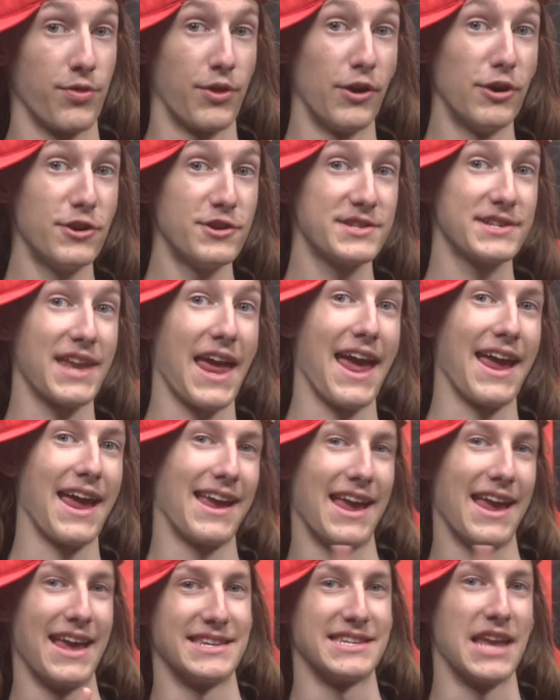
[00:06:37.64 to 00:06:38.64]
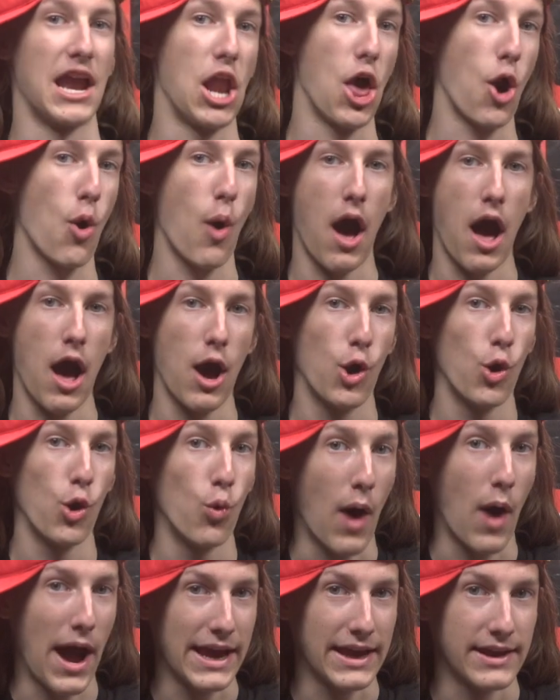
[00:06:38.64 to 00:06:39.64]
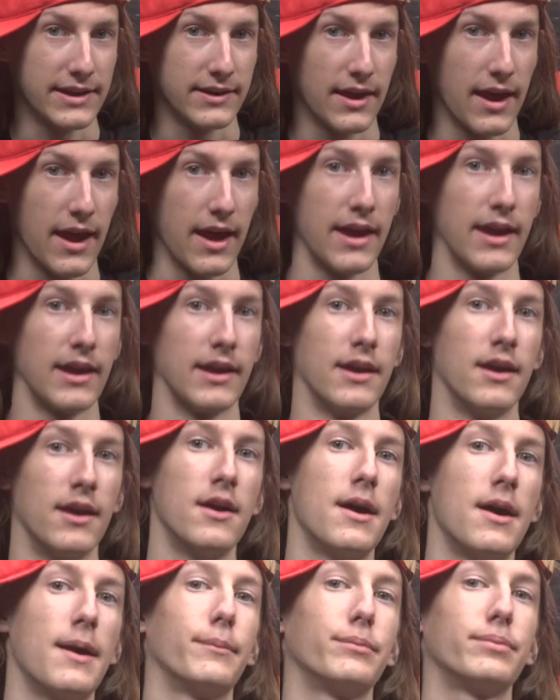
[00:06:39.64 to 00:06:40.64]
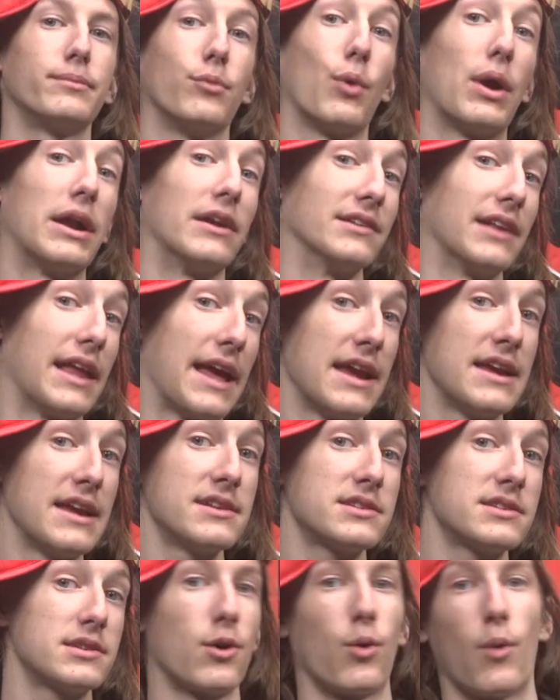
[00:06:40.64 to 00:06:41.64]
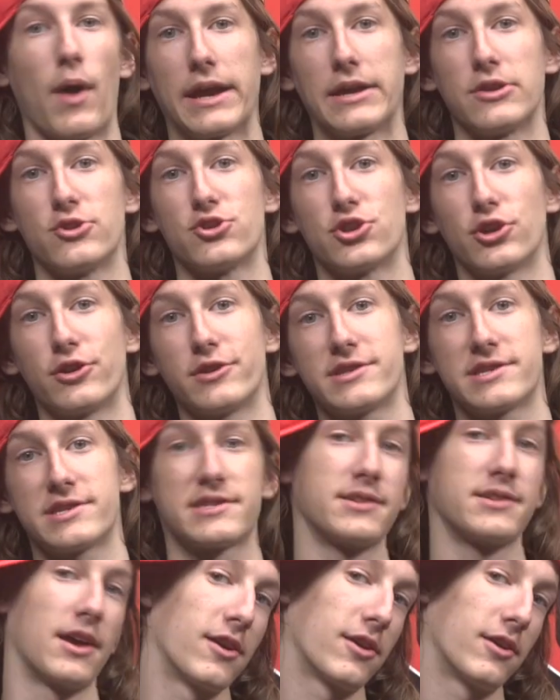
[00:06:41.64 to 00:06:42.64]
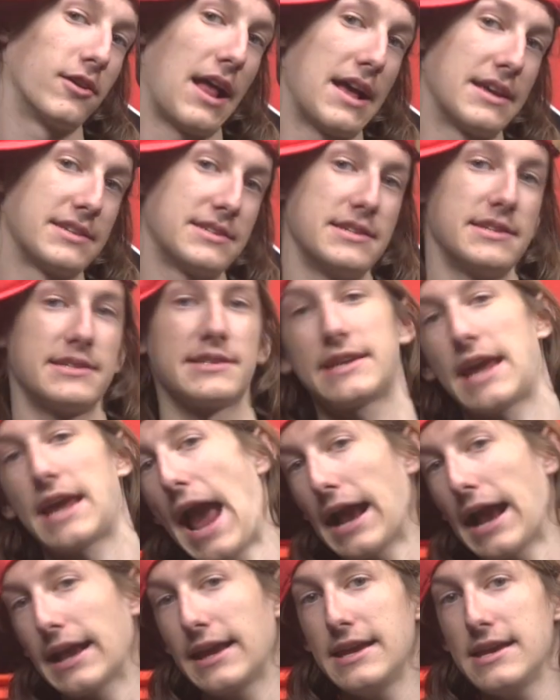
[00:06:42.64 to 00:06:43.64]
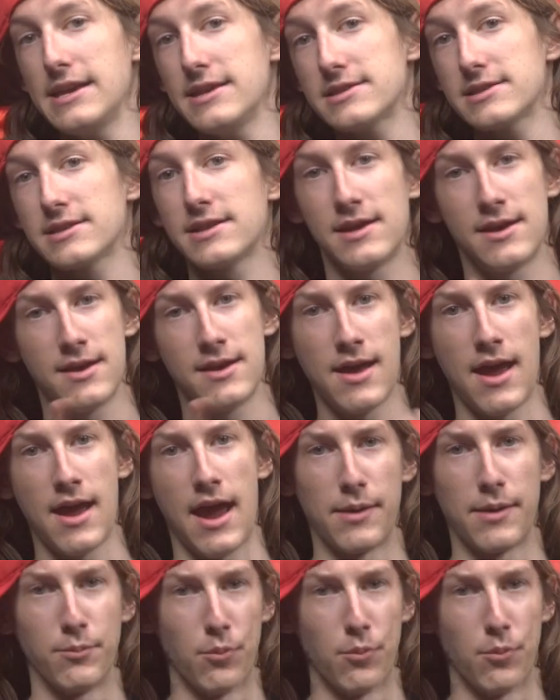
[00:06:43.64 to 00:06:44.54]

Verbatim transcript: Thursday is Aloha Hawaiian Day. Wear leis, Hawaiian shirts, sunglasses, khakis, and